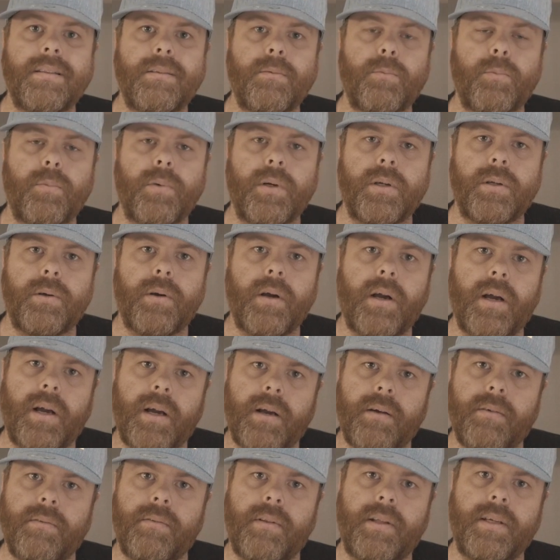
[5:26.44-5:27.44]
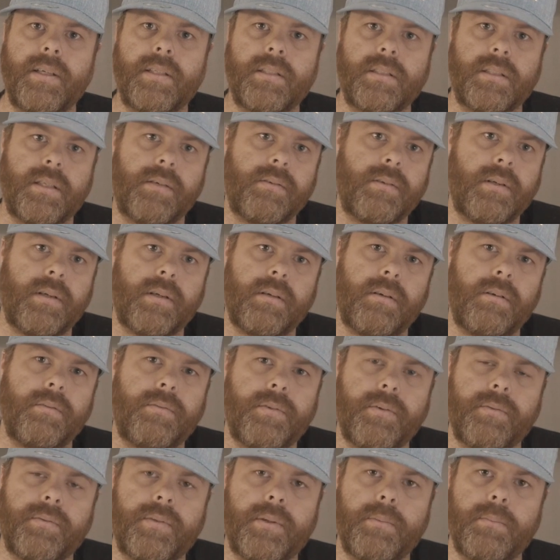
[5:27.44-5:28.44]
when you have like
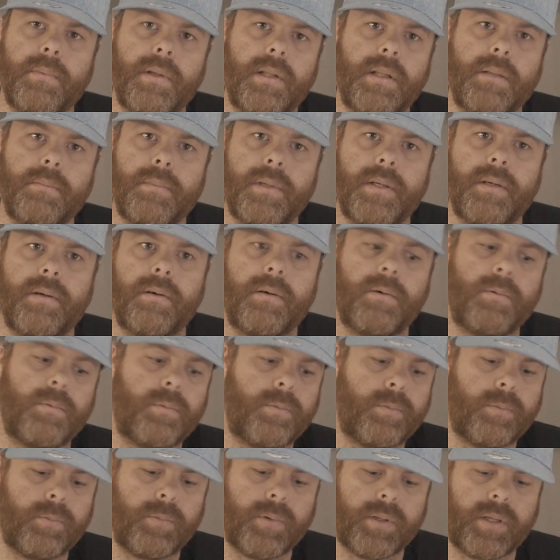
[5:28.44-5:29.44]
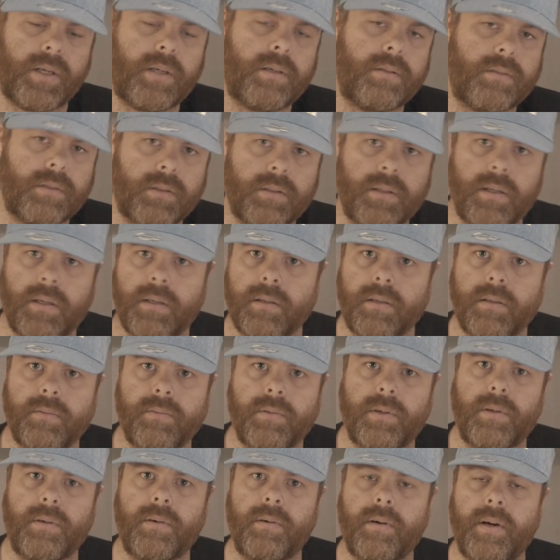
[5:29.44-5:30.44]
750 millimeter without the
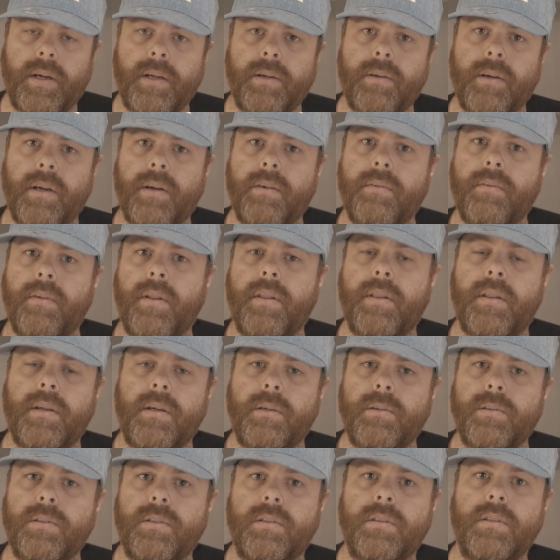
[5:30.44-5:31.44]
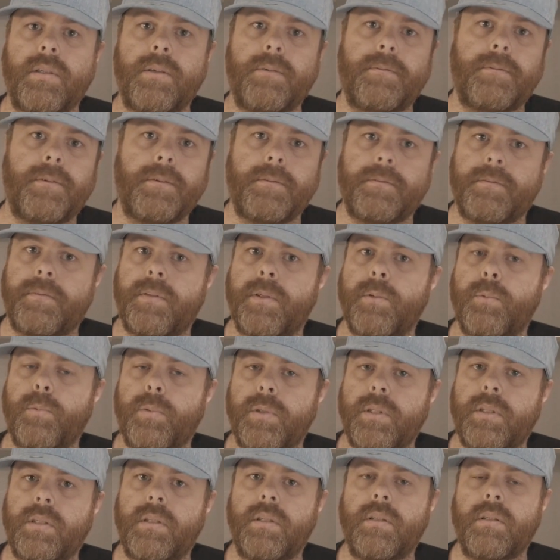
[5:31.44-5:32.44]
teleconverter, and you have 1050
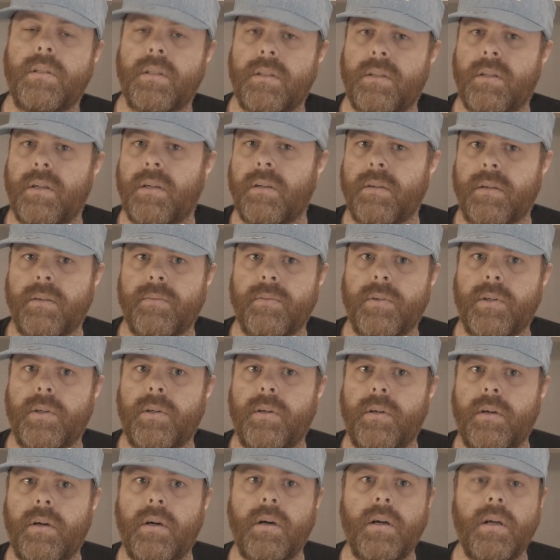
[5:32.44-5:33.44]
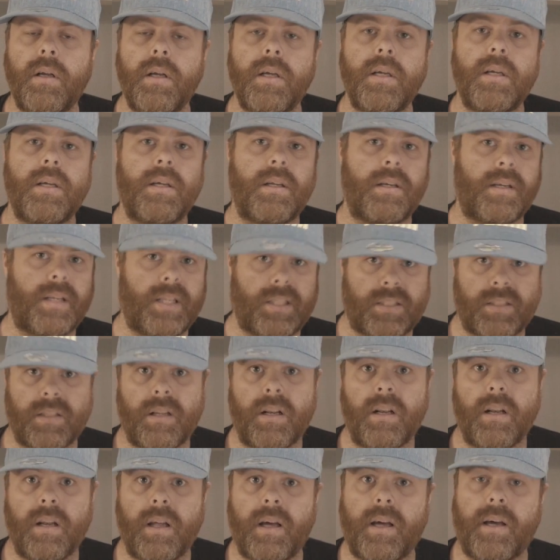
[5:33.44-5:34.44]
with the teleconverter, that's a
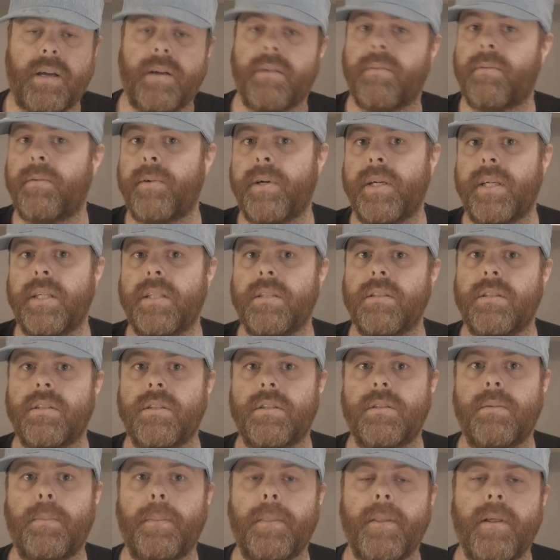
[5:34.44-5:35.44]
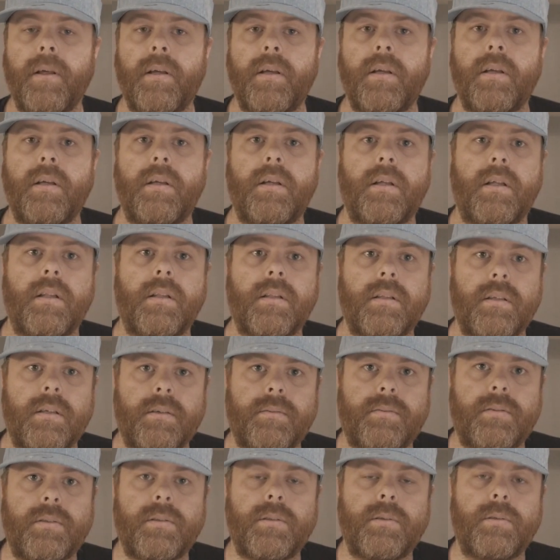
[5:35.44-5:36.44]
lot of range, and
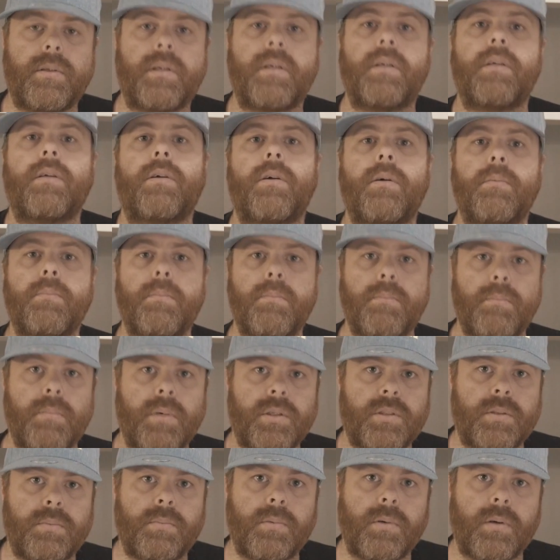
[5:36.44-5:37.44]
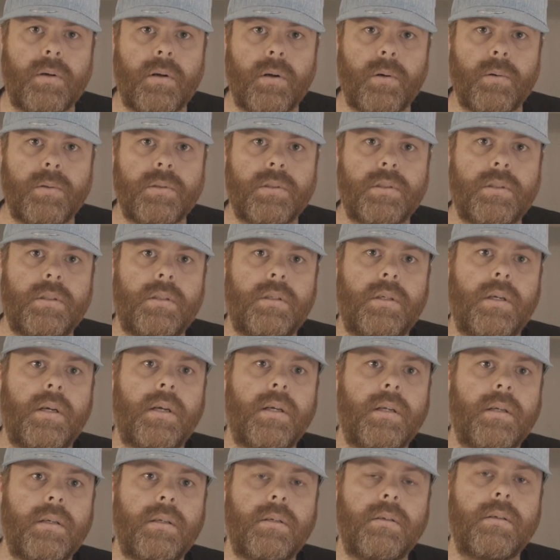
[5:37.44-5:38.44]
therefore you can come much more closer,
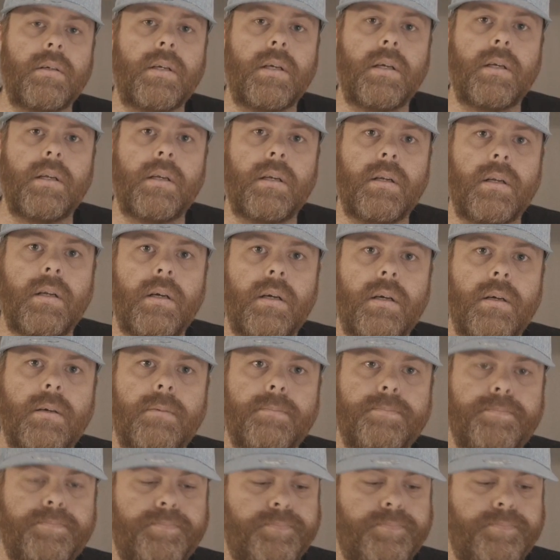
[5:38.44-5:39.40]
and you can